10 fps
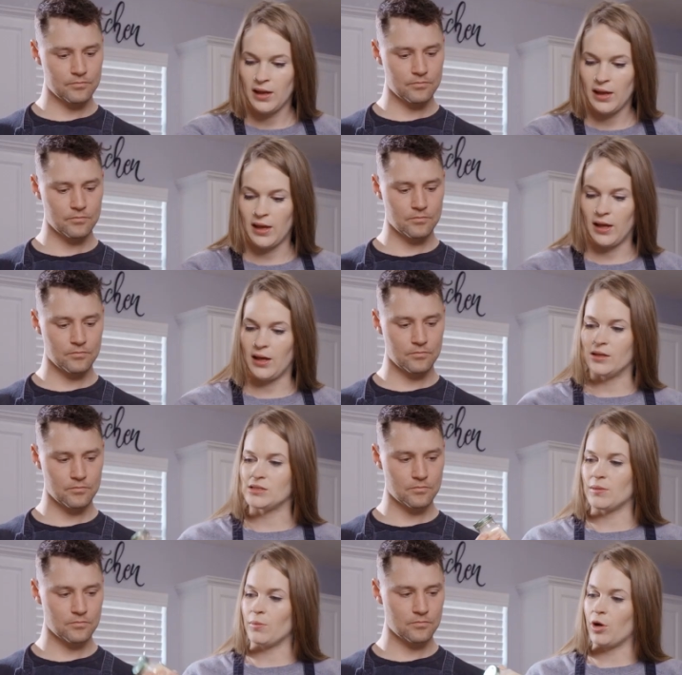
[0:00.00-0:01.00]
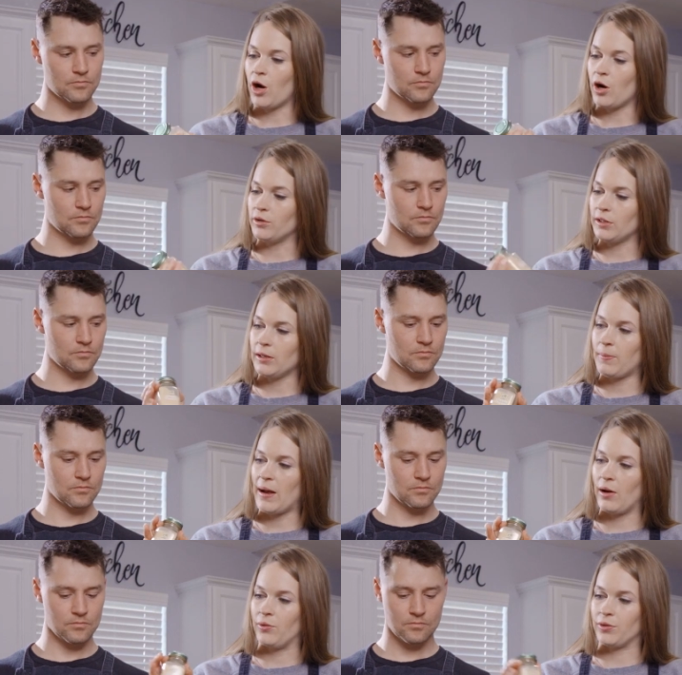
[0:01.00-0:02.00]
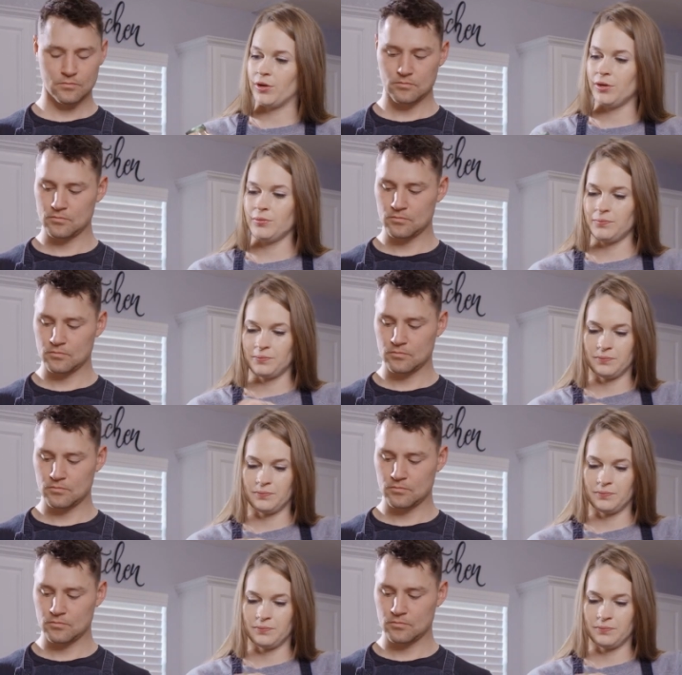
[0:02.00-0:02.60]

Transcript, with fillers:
Speaker 1: and some garlic powder.